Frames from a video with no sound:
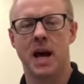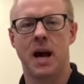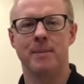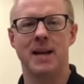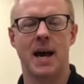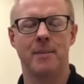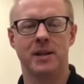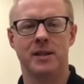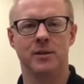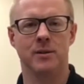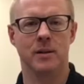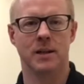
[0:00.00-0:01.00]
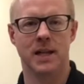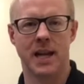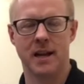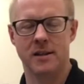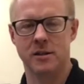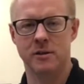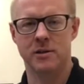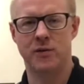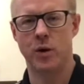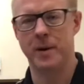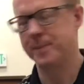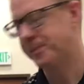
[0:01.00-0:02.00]
I'll be happy to answer those
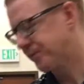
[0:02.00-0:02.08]
for you.